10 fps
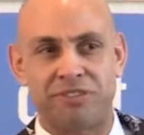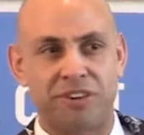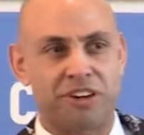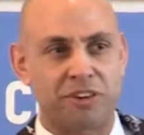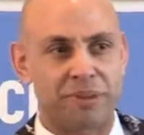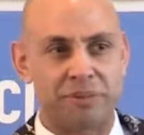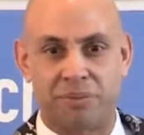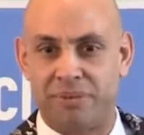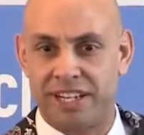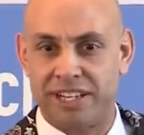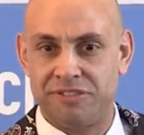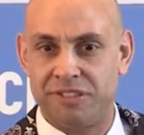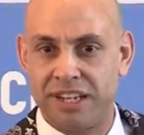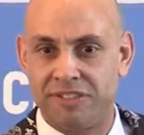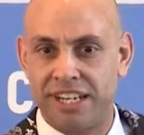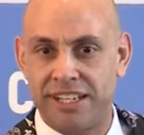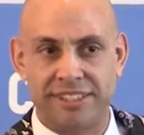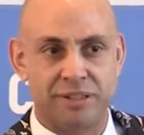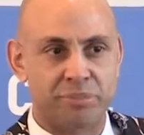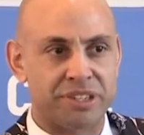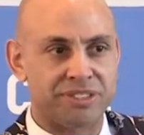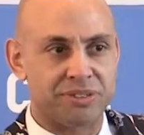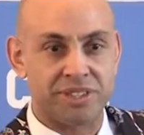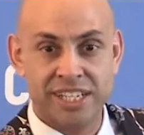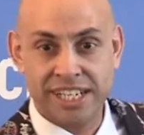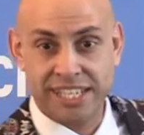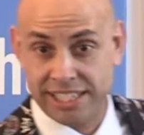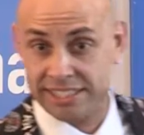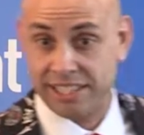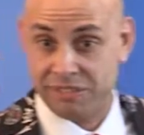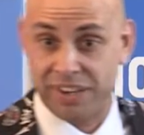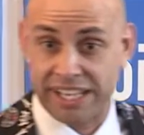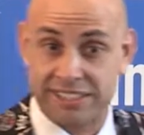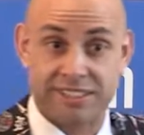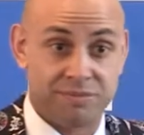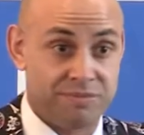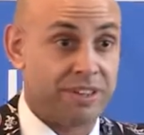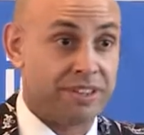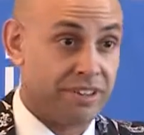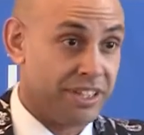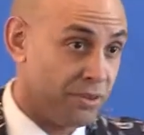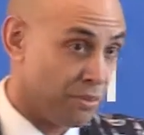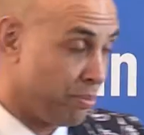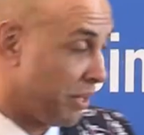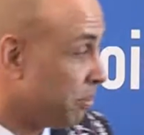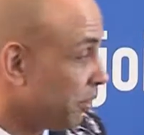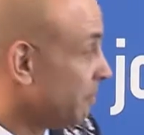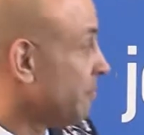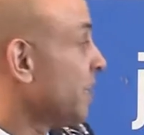for a lot of people, but I know if you live in London and Bristol, this affects some very, very normal people.